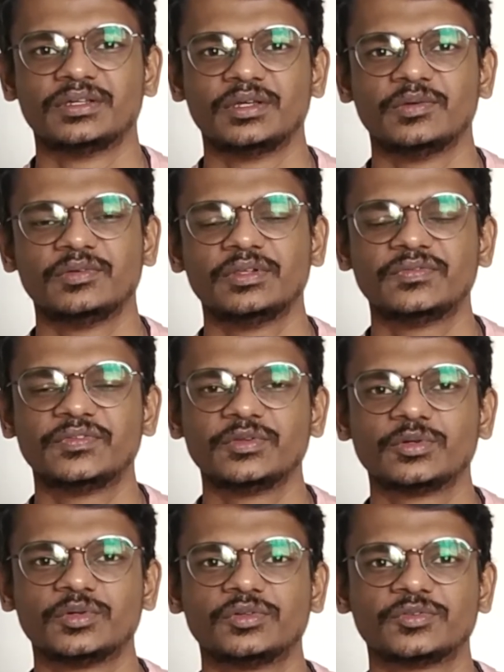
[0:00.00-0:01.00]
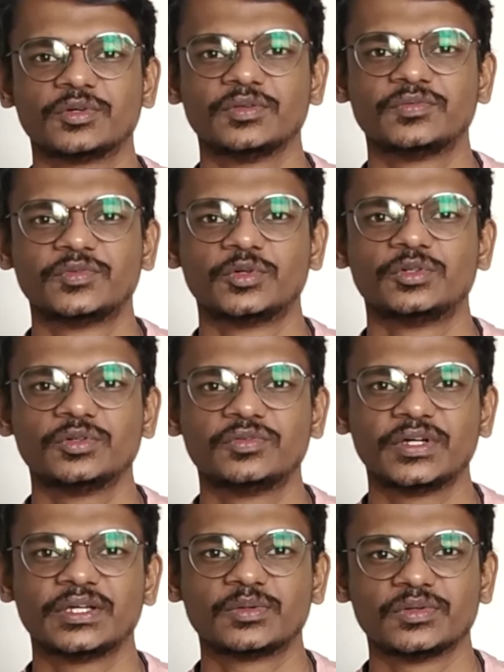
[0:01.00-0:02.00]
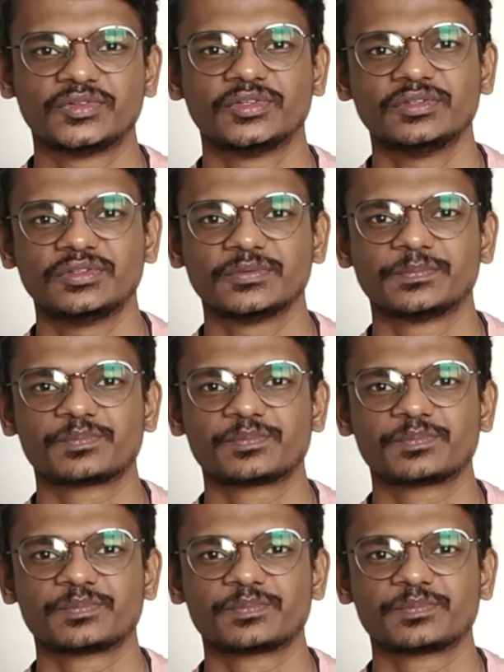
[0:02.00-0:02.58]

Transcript: Even if you could solve 4 to 5 questions,